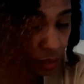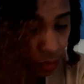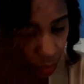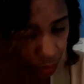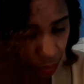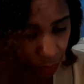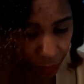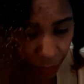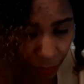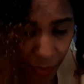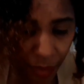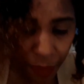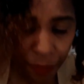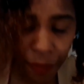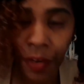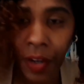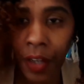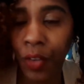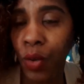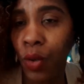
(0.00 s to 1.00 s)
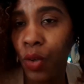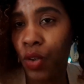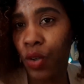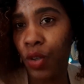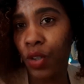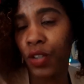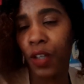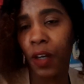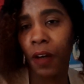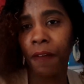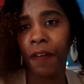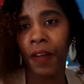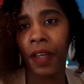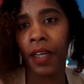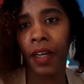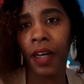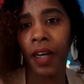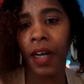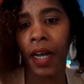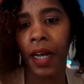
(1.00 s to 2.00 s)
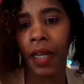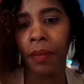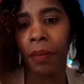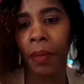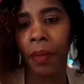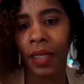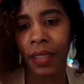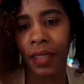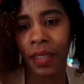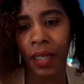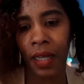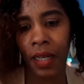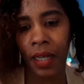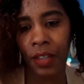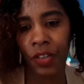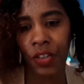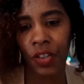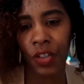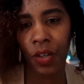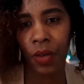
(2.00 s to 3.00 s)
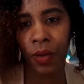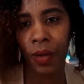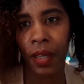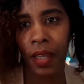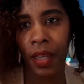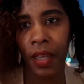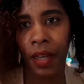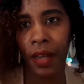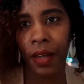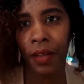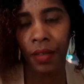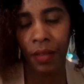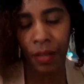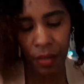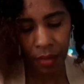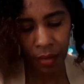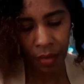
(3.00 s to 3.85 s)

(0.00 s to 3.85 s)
Don't be afraid to use your finger and massage your hair.